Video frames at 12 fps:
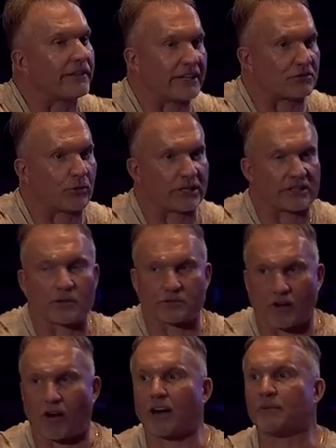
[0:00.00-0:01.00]
these windows
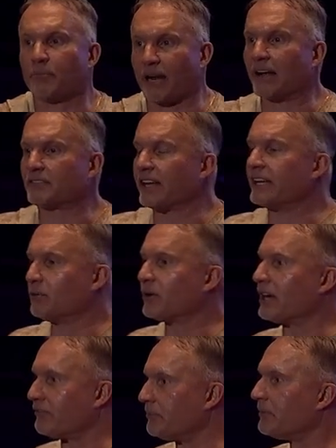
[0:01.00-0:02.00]
are, but I'll tell you
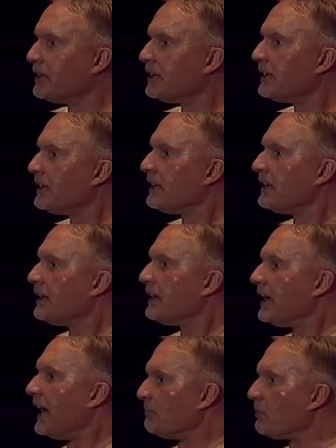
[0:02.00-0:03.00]
one of them.
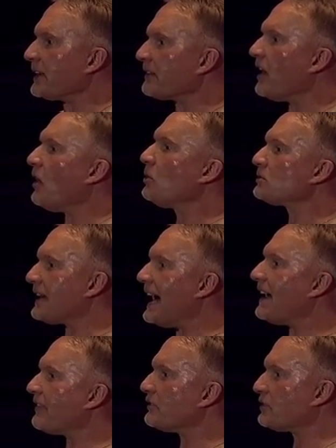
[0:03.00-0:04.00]
And bring the whole
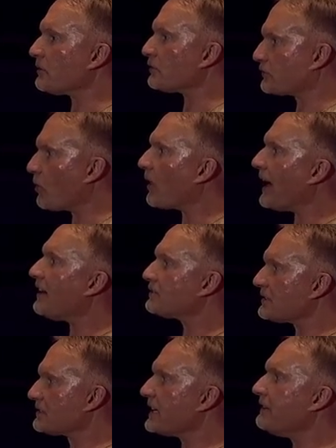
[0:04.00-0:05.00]
tithe into the storehouse
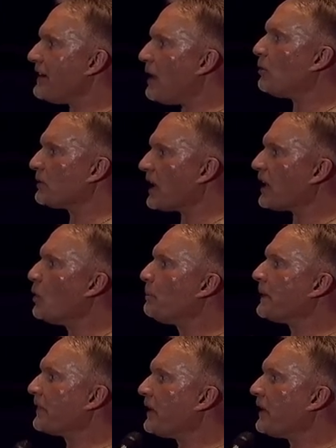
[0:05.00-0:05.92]
and see if I will not open